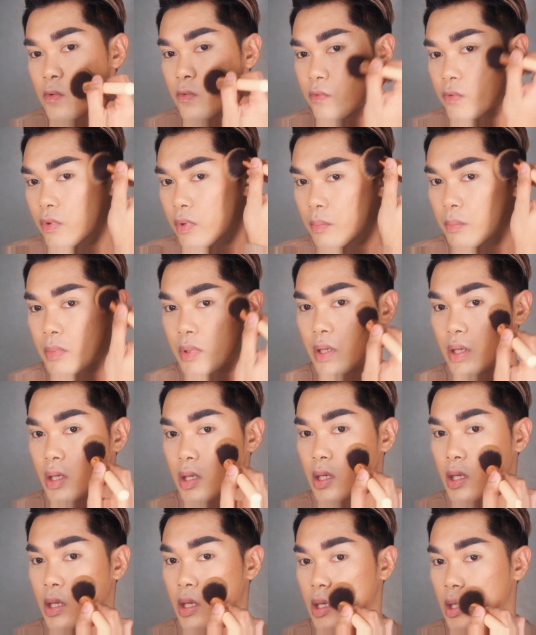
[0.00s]
from
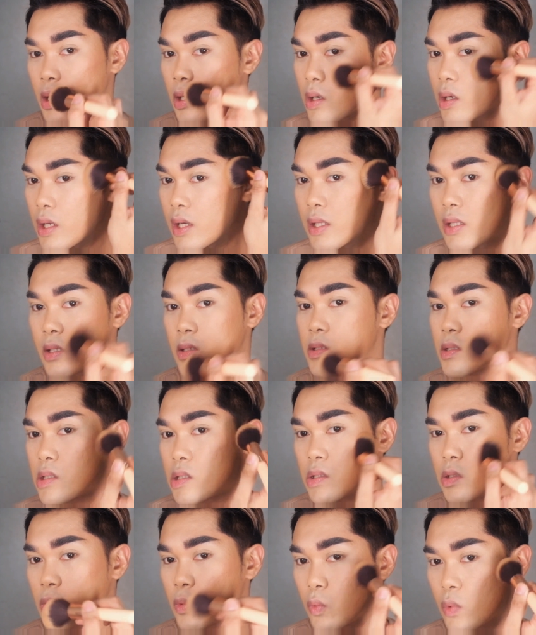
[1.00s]
here and then
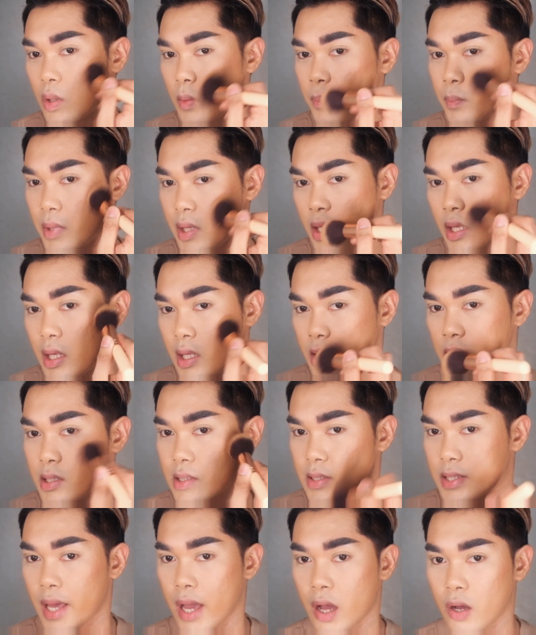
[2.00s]
sweeping it
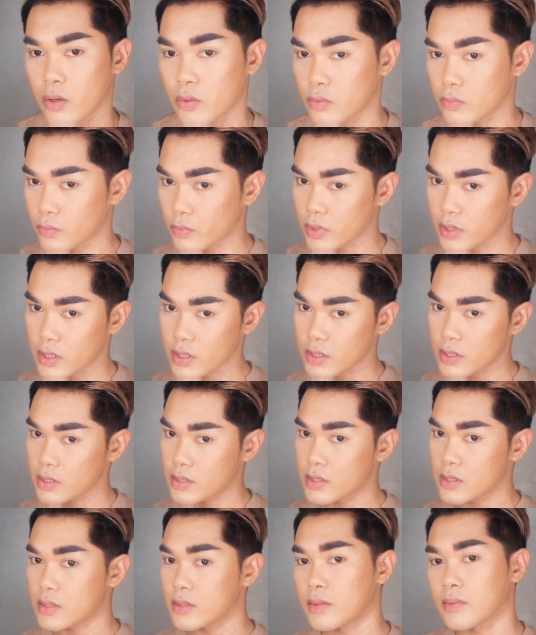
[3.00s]
downwards
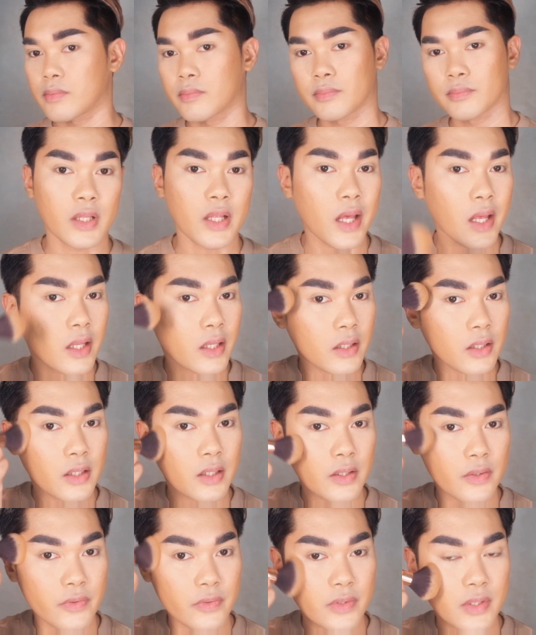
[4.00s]
for that
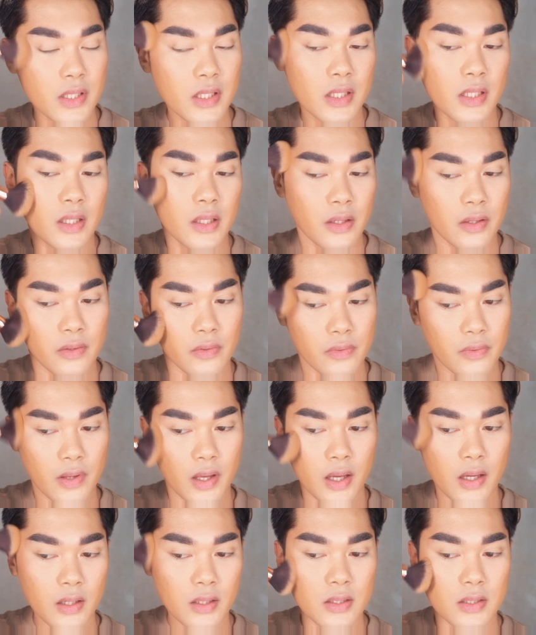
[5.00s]
lifted
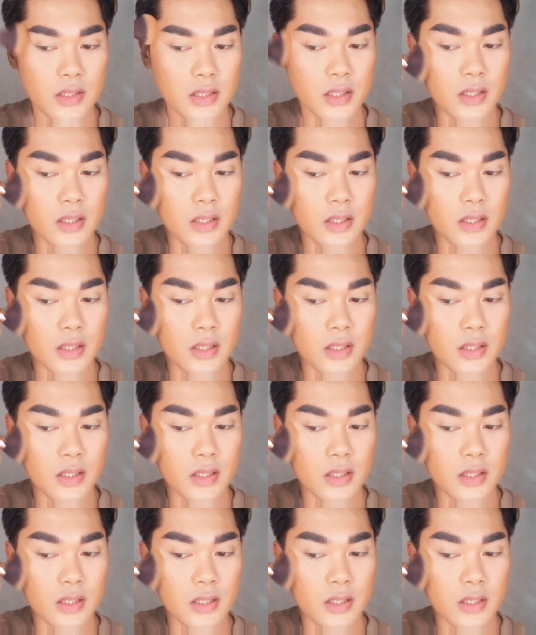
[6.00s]
effect.